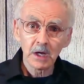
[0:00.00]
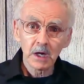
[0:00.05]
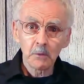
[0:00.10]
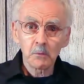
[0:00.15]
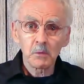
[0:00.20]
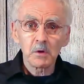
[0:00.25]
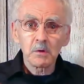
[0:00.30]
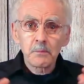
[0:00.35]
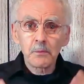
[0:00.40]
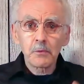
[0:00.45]

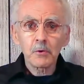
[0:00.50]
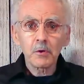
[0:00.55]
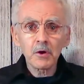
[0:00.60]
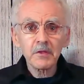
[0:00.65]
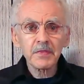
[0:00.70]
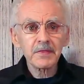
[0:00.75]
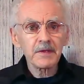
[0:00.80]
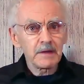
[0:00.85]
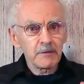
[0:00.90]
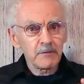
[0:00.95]
will
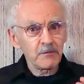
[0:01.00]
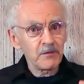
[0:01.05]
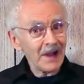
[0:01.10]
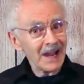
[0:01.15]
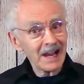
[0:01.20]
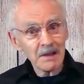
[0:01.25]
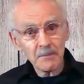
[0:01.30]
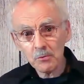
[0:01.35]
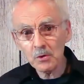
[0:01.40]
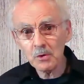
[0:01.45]
birth
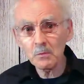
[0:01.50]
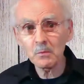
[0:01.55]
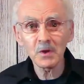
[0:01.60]
vibrant